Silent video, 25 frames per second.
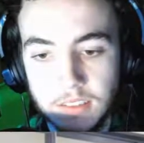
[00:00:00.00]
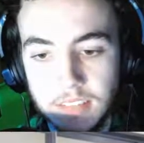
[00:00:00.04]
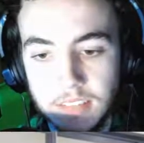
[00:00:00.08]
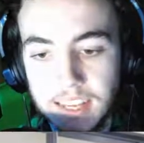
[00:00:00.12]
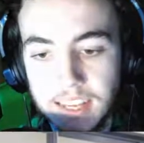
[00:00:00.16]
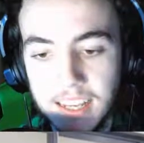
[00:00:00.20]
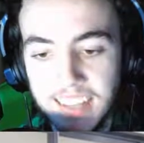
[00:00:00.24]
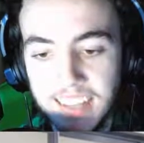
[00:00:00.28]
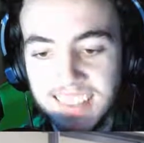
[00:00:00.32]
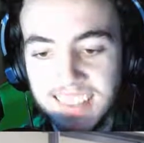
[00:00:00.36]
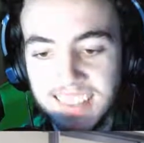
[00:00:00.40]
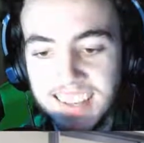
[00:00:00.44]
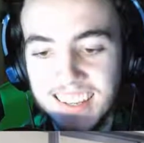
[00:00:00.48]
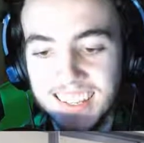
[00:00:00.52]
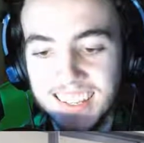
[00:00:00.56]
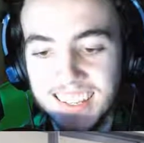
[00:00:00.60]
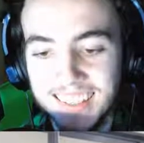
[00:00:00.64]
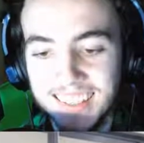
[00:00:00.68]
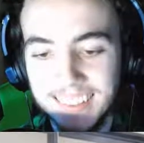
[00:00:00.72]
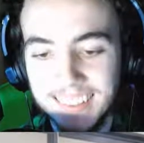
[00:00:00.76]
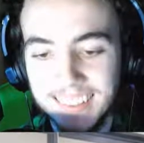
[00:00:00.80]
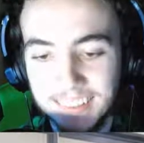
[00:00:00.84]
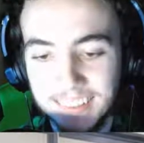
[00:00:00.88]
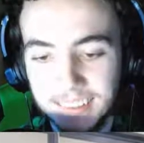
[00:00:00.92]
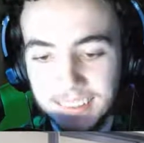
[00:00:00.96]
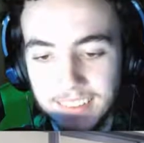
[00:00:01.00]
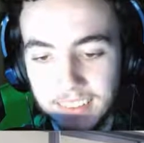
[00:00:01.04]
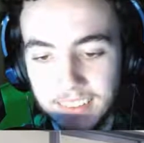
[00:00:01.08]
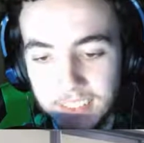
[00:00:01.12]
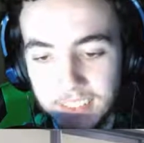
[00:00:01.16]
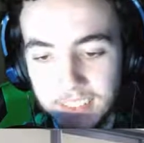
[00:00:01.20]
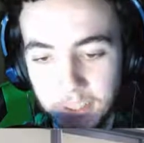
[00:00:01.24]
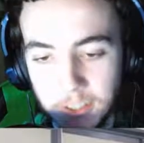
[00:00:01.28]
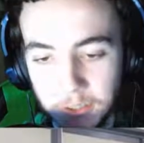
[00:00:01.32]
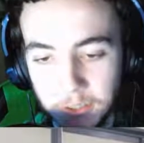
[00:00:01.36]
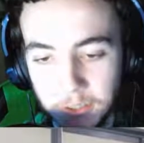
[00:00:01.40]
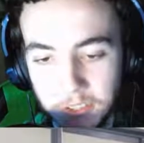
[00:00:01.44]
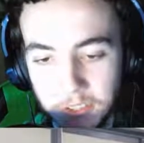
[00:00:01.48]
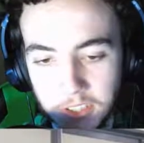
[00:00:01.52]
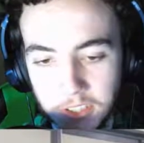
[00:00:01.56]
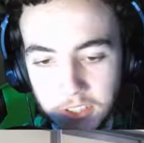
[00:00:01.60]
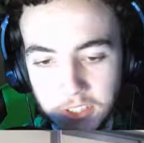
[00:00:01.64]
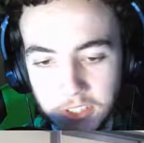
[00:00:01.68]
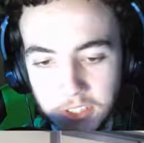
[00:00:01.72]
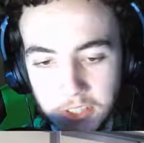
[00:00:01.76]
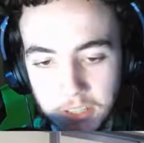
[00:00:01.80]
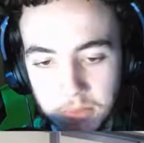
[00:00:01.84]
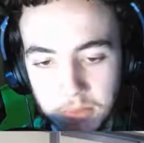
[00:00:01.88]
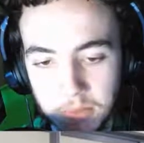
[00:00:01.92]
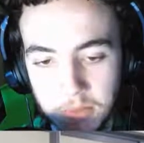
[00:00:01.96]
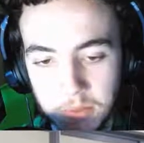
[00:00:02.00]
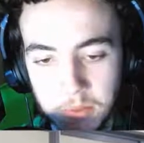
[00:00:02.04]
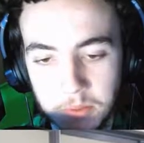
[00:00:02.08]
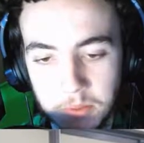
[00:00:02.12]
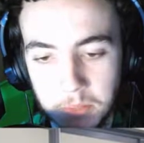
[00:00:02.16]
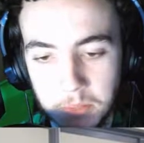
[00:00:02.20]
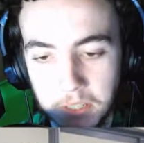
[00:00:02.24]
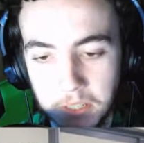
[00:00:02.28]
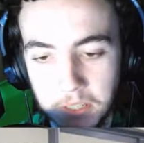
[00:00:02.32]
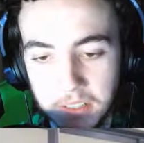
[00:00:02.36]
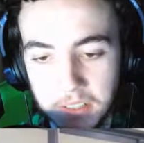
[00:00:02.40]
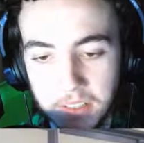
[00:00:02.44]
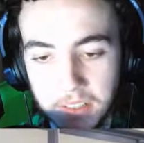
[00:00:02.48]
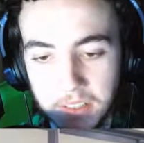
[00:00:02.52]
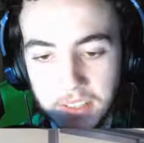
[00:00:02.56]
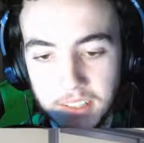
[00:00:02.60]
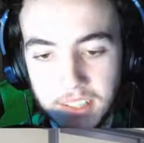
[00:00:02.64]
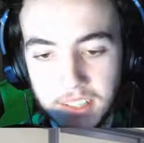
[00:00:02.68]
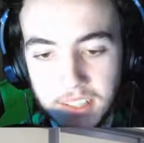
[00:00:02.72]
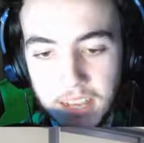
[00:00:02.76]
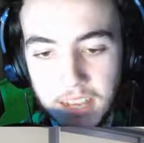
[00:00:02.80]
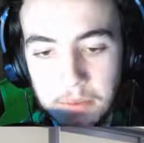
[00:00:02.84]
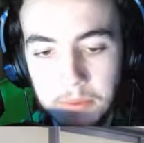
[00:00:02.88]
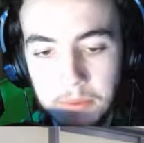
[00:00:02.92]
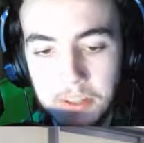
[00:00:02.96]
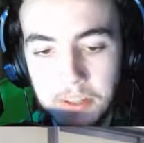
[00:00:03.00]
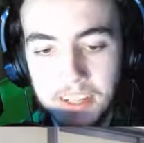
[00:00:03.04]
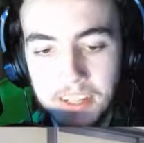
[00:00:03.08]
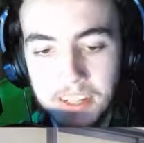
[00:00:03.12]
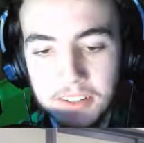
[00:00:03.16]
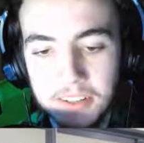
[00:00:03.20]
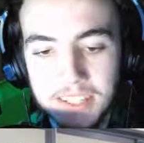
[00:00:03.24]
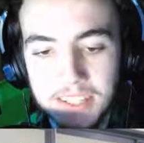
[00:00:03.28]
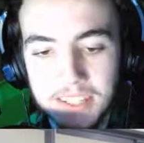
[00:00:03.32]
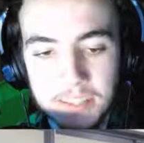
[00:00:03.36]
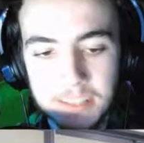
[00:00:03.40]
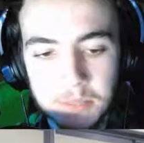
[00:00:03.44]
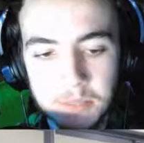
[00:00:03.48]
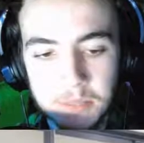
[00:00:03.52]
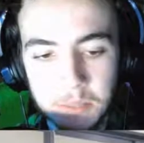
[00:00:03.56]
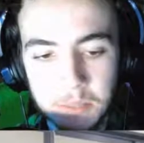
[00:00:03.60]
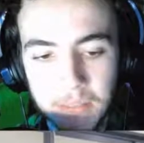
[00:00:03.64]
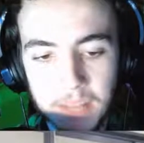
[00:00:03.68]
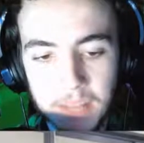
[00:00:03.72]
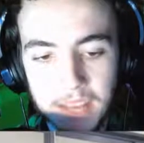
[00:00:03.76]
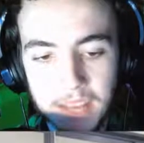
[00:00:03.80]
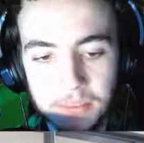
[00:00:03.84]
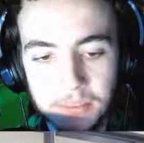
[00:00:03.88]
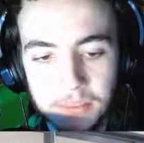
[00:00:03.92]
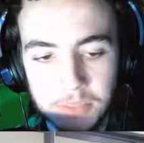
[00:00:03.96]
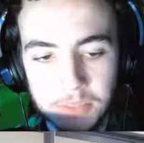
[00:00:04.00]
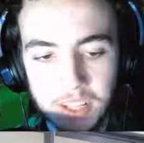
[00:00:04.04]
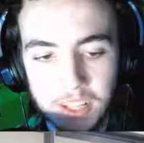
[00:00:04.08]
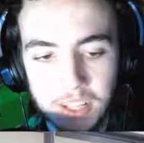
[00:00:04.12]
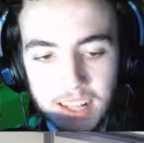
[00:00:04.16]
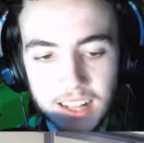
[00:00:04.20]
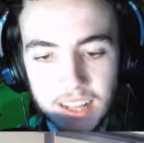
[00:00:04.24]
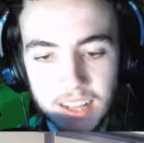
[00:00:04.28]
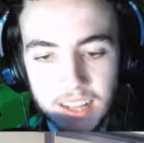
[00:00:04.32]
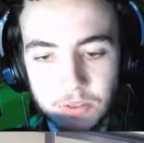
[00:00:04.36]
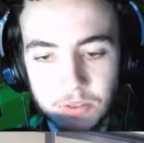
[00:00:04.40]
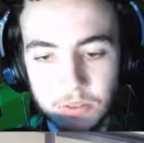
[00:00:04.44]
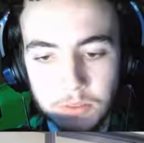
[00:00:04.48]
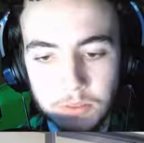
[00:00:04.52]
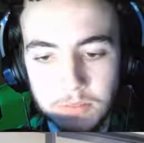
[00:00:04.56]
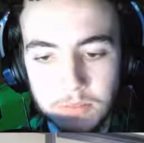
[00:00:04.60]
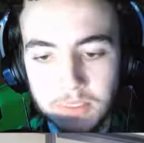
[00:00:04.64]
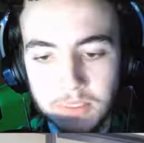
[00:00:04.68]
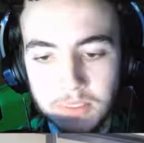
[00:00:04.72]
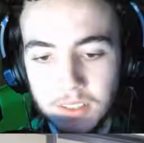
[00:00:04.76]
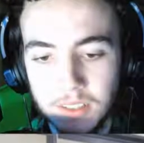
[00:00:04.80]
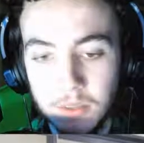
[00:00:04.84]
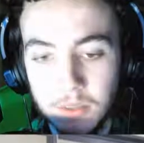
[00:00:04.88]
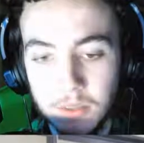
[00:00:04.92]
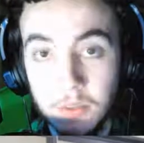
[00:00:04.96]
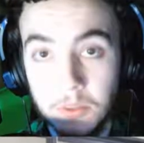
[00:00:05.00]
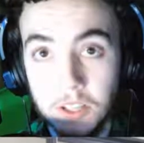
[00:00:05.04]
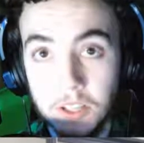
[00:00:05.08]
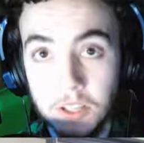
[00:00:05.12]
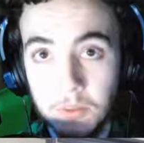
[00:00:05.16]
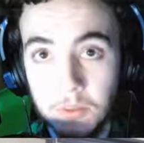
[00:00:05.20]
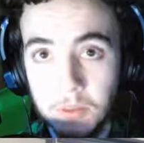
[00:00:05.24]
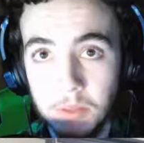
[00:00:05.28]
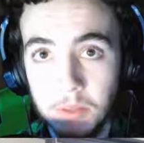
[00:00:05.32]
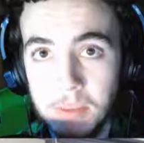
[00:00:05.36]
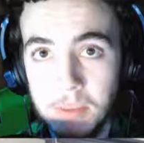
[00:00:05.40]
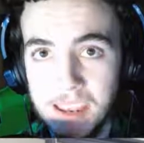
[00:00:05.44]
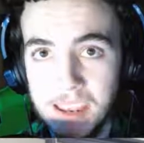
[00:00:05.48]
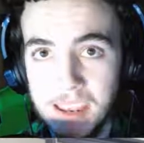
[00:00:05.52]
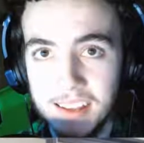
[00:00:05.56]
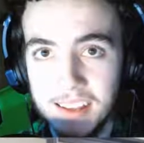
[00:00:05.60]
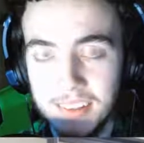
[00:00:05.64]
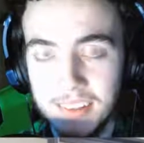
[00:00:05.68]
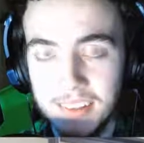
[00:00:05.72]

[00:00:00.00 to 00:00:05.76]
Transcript: Dinga! Sayori suddenly comes up to me. I'm gonna go get some supplies from another classroom. Wanna come with me?